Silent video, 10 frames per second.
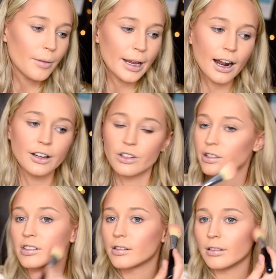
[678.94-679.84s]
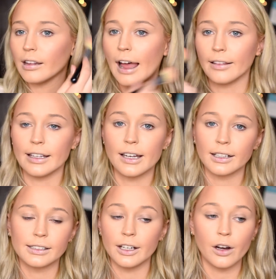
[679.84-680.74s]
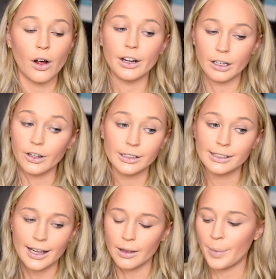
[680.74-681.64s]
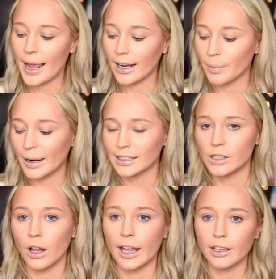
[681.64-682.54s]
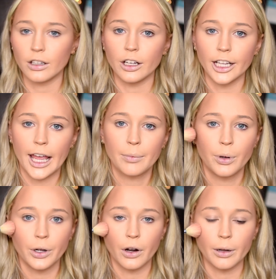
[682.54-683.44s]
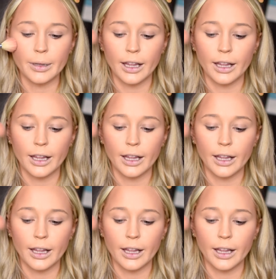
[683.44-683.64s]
I mean, I just lightly dusted it on and you can see the pink, but it's not like you're gonna like put it on and be